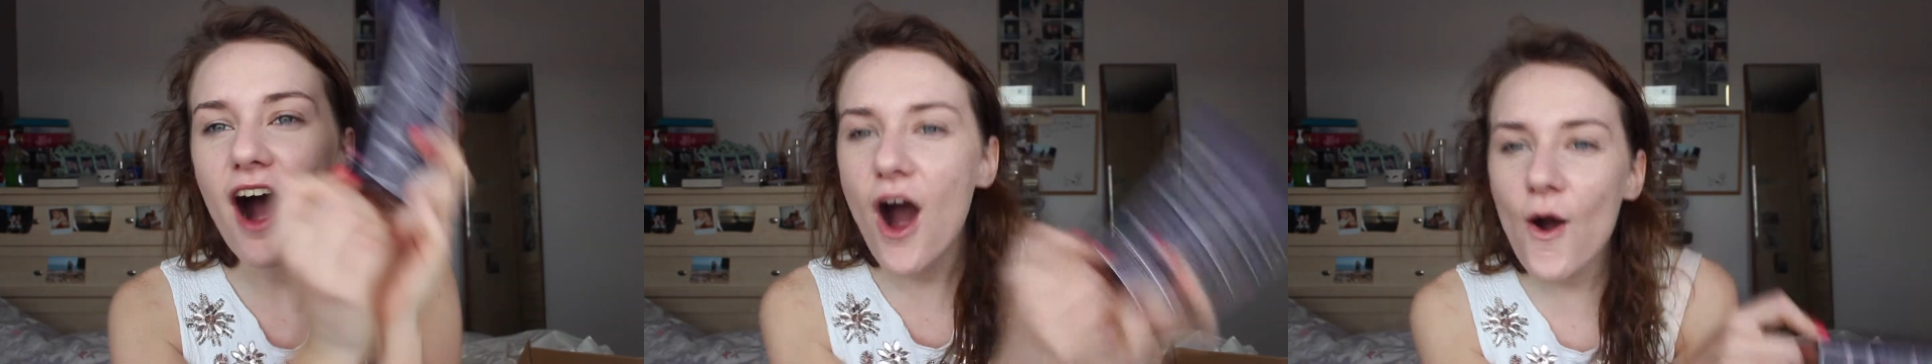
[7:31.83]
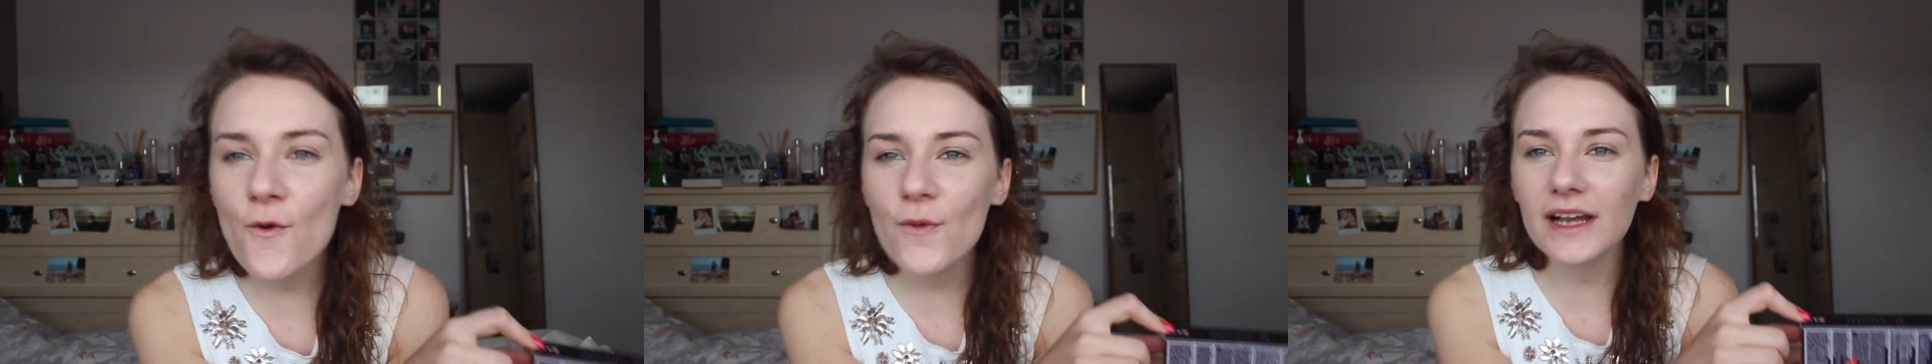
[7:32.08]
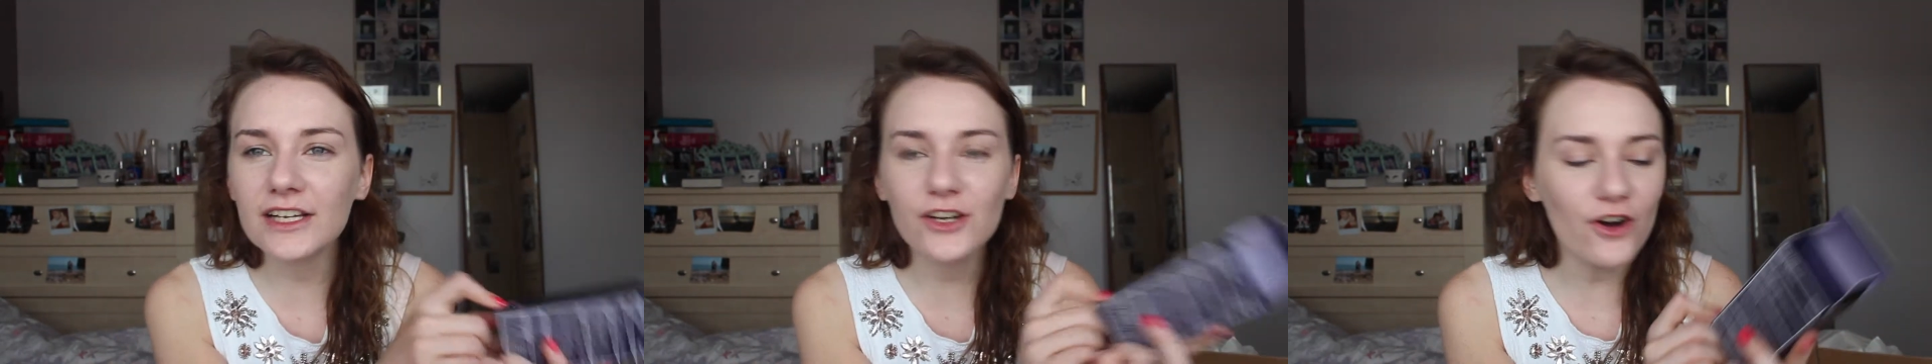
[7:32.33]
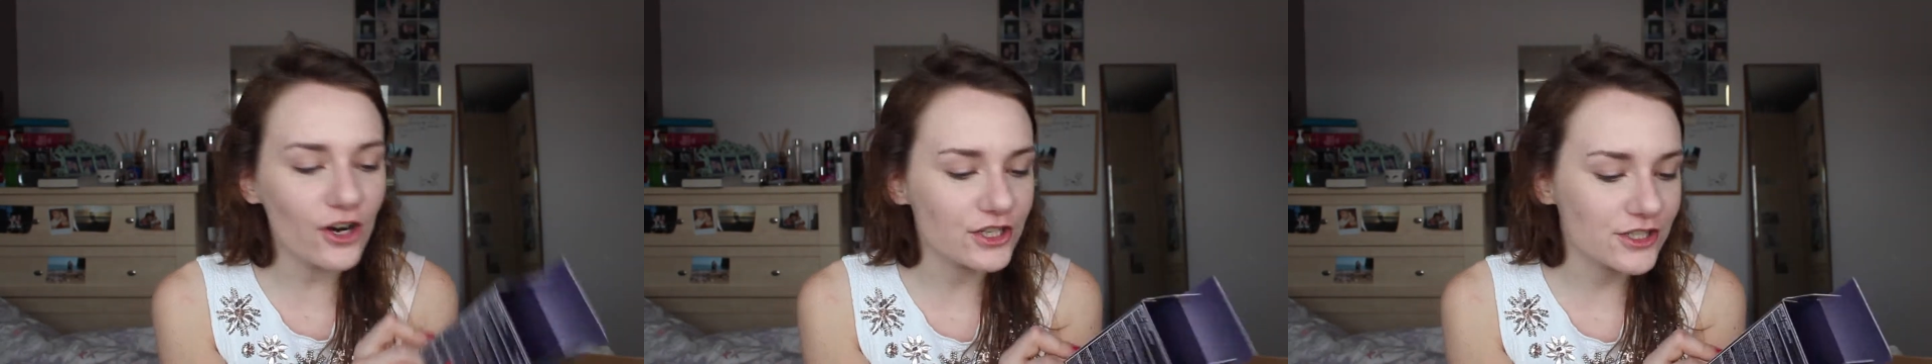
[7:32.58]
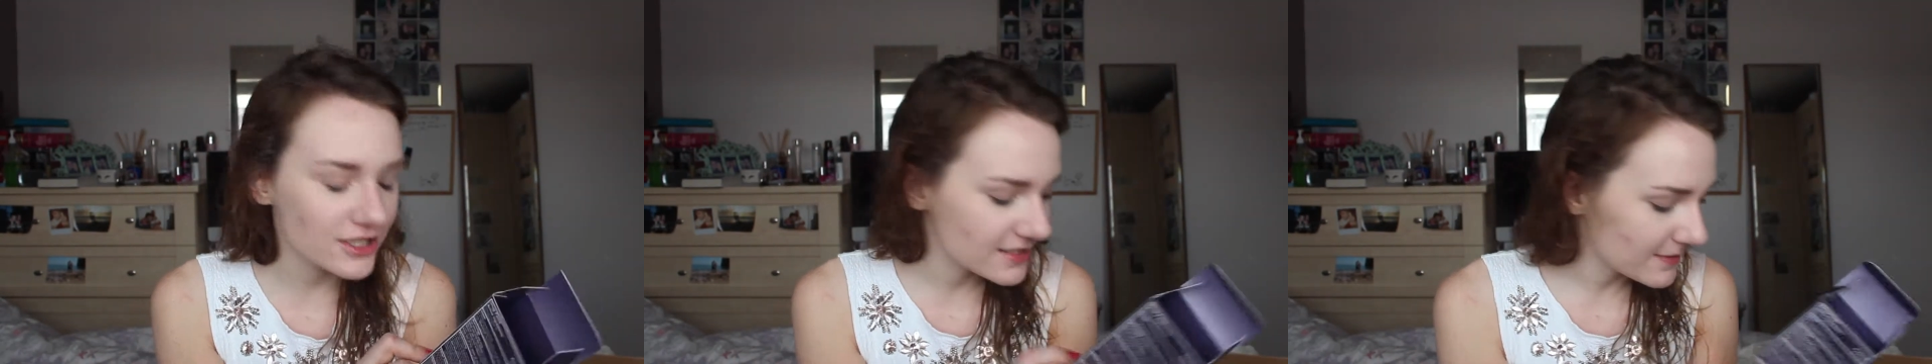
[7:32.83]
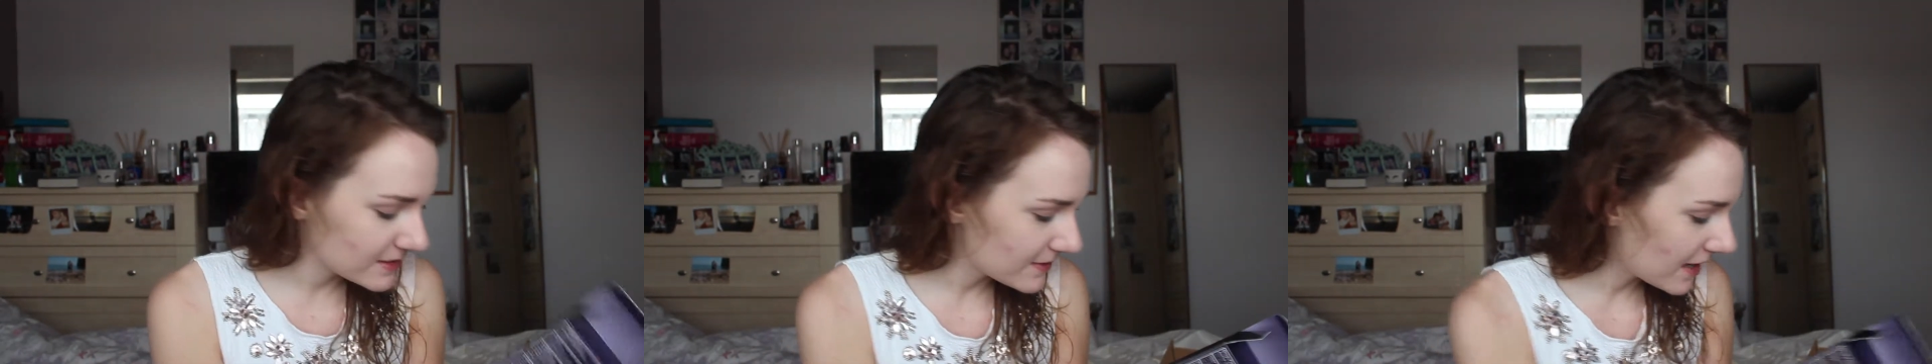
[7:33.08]
Oh my gosh,
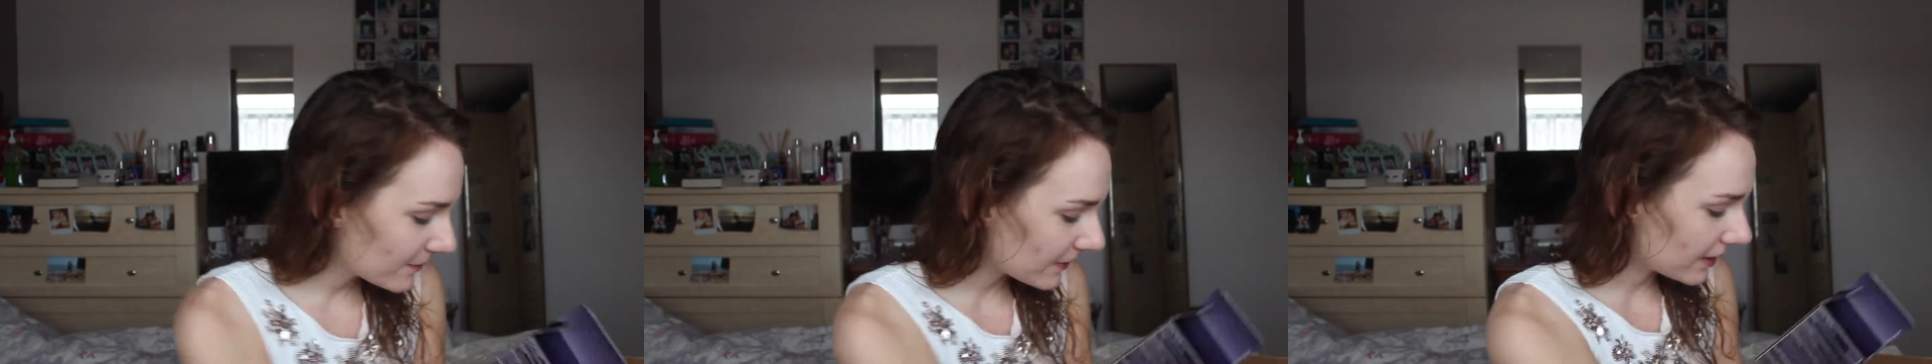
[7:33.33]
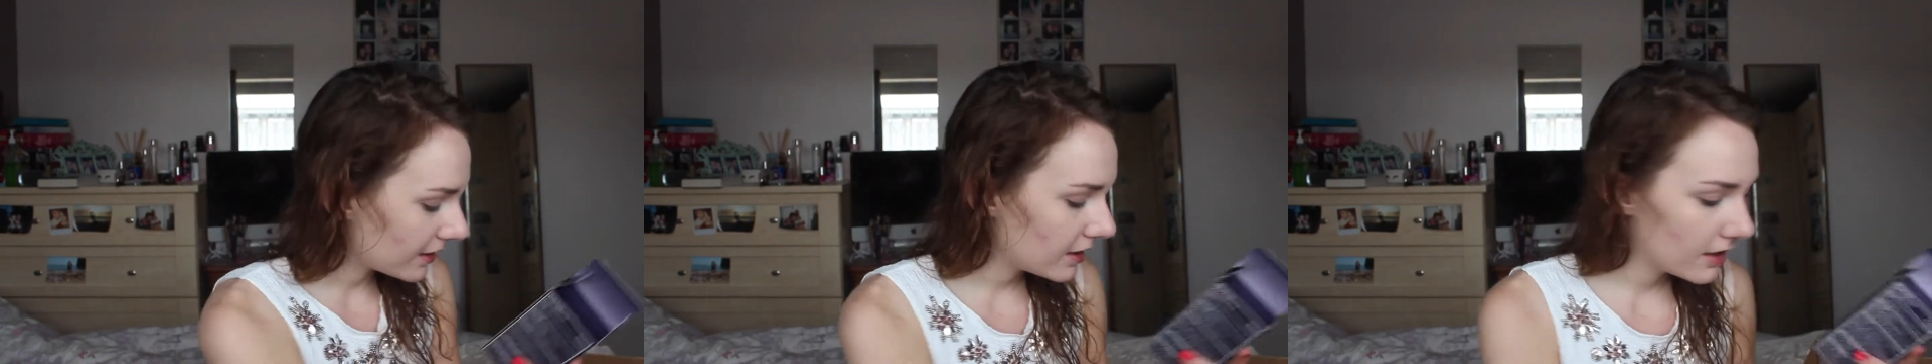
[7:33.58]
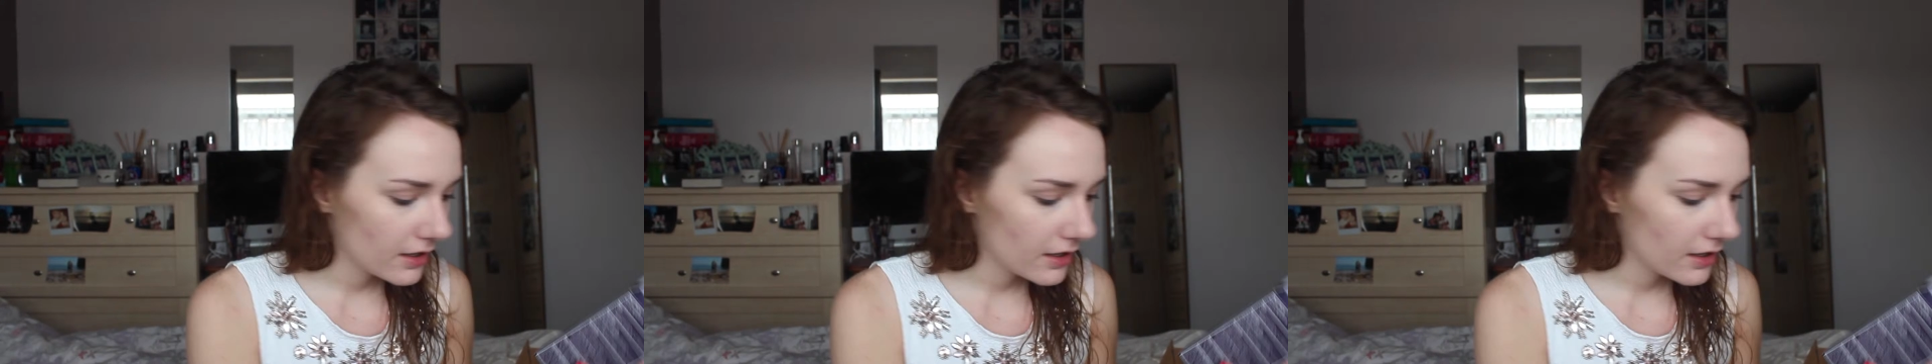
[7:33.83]
this makes me happy.